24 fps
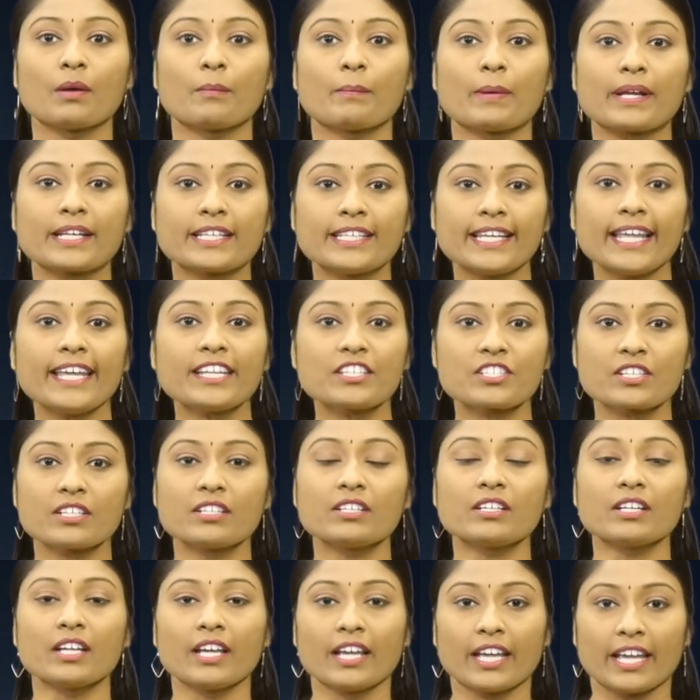But
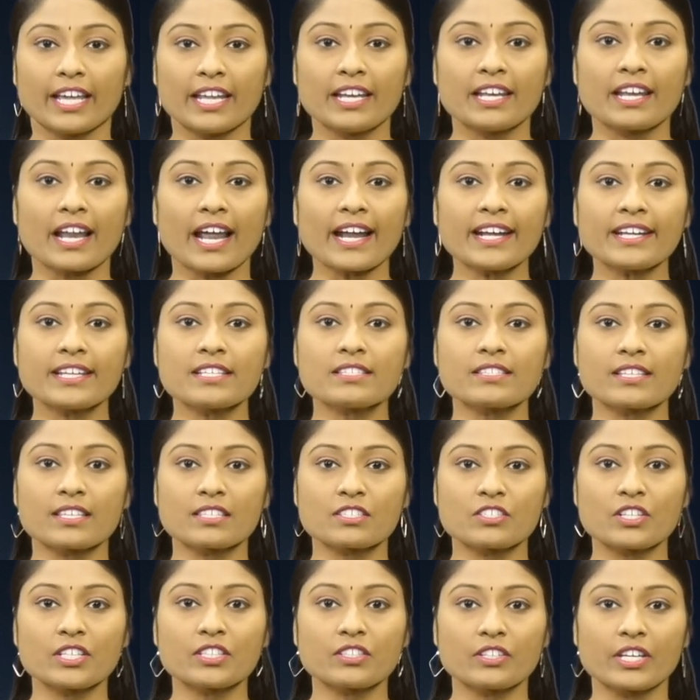later, in
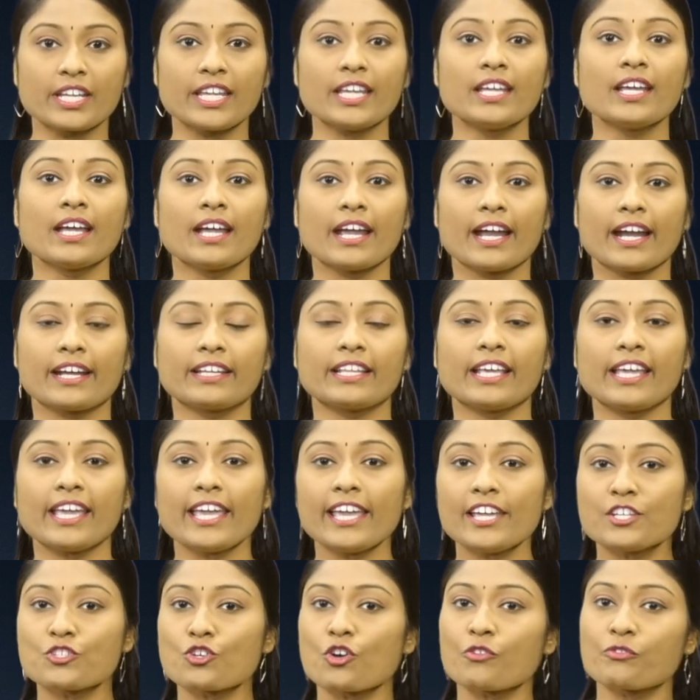1963, at the
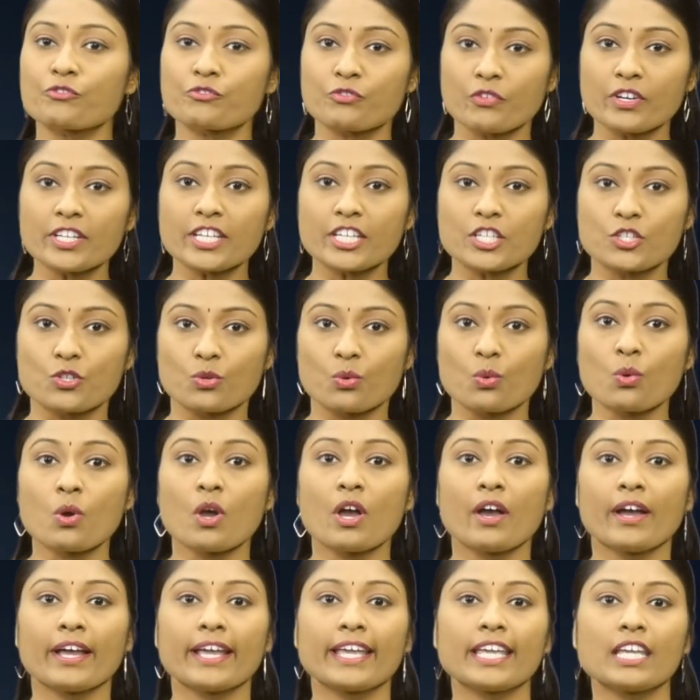age of 22,
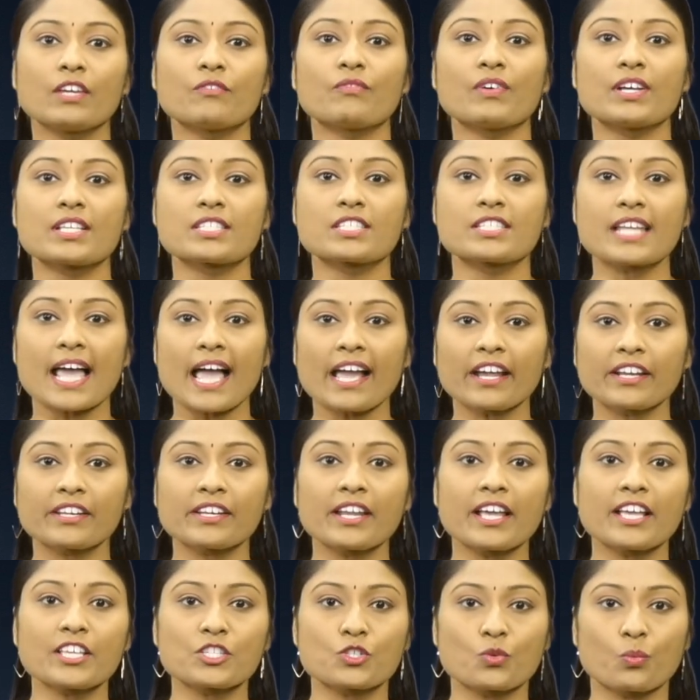he was
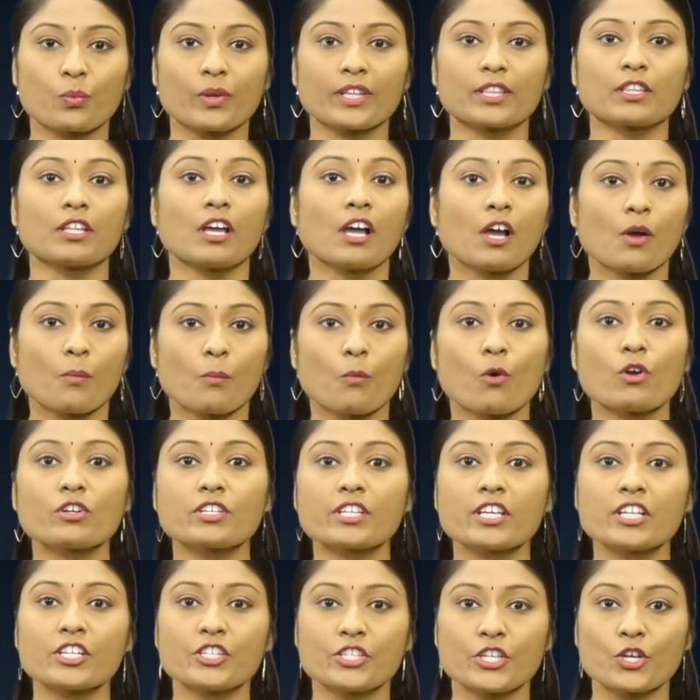diagnosed with
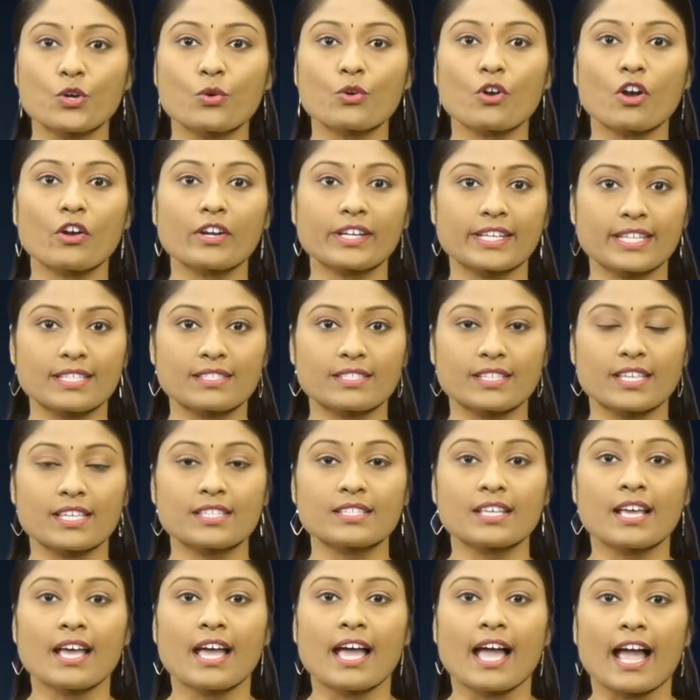motor neuron
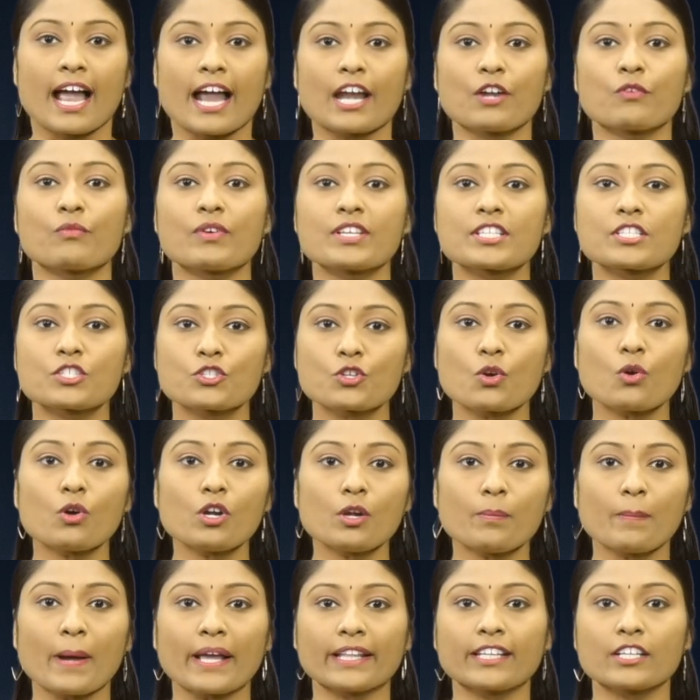disease and was
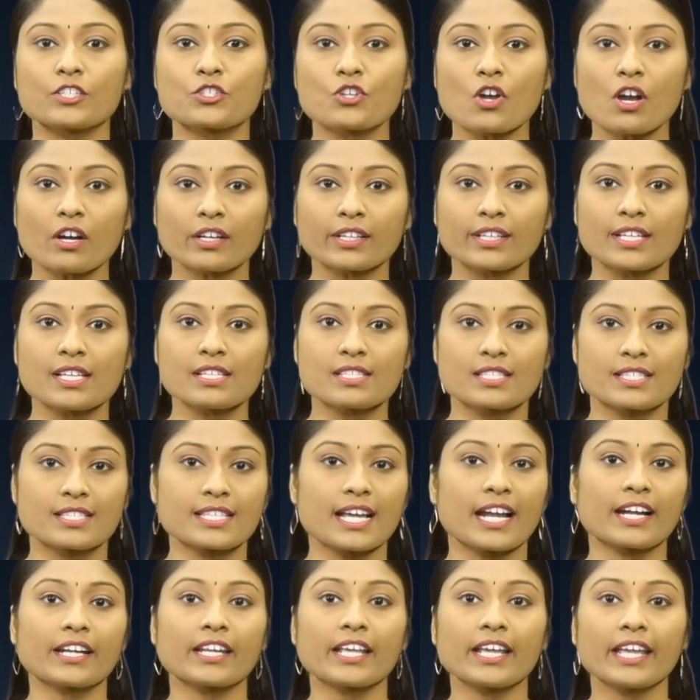told by the doctors
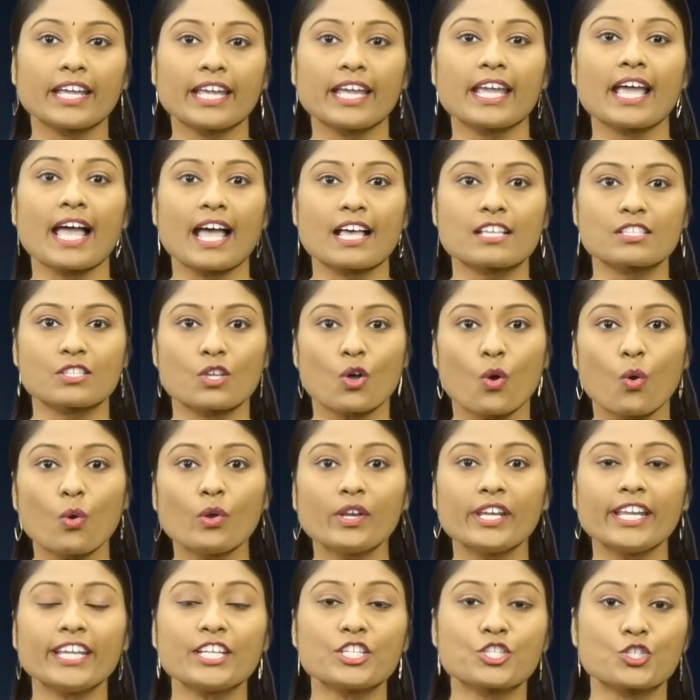that he has
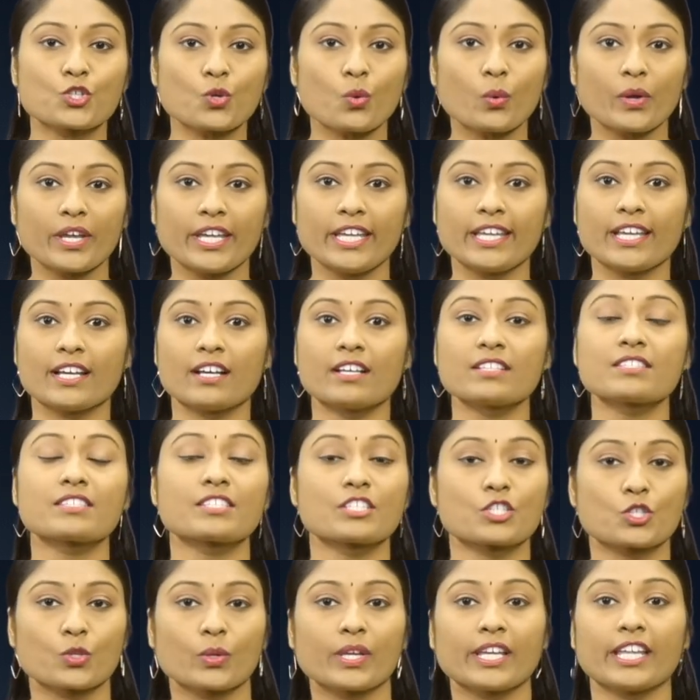only 2
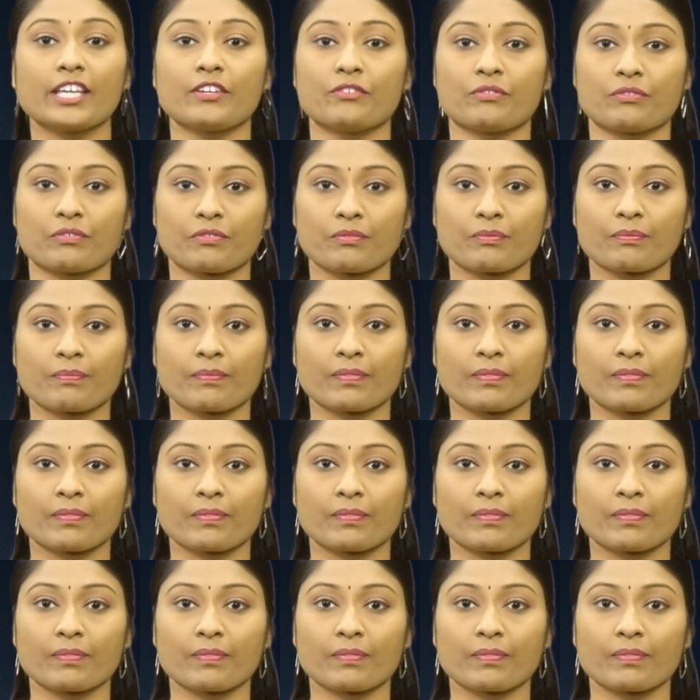years to live.